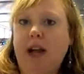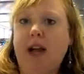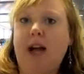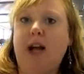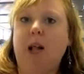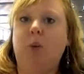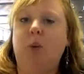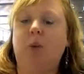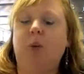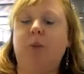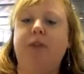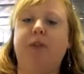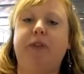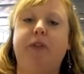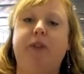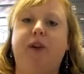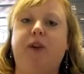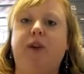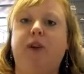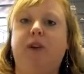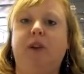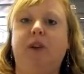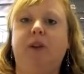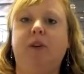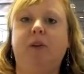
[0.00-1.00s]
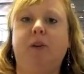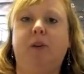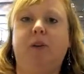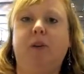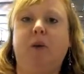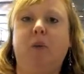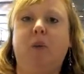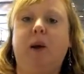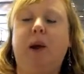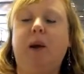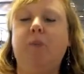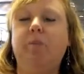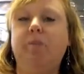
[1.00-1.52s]
help
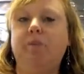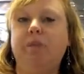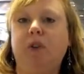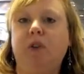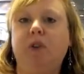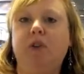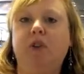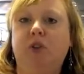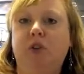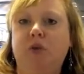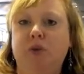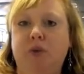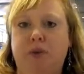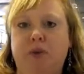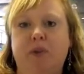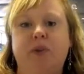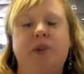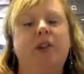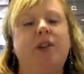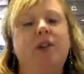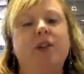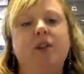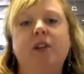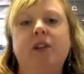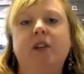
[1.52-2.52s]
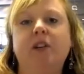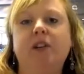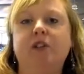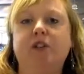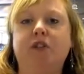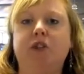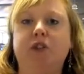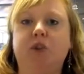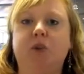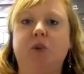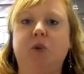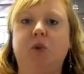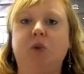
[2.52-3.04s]
the web news
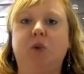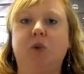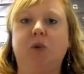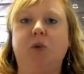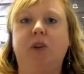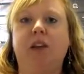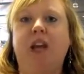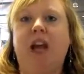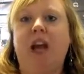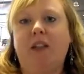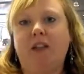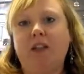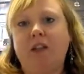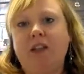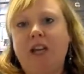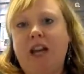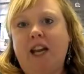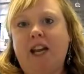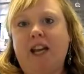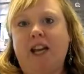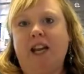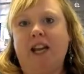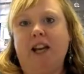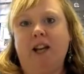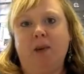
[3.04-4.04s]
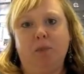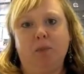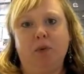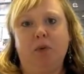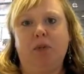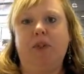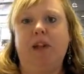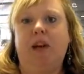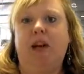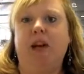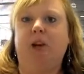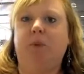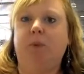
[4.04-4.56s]
to gather data and
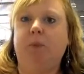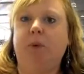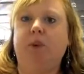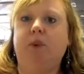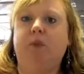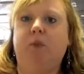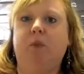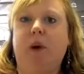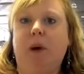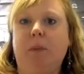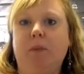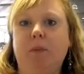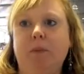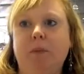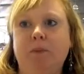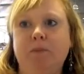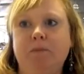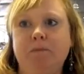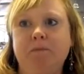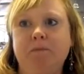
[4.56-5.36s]
put that up on the web.